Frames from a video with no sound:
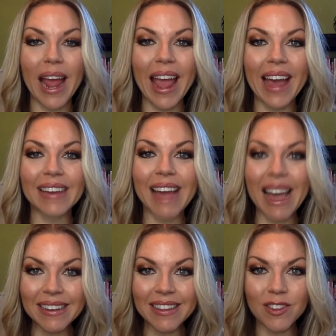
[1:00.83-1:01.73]
And I
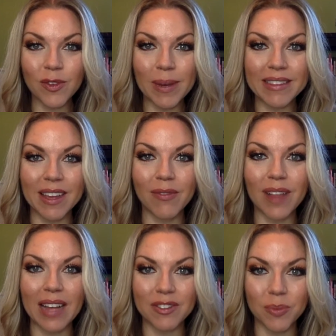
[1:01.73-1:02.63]
did this for myself
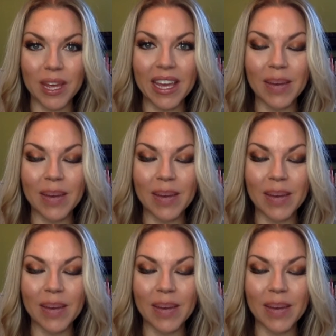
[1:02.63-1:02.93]
last week.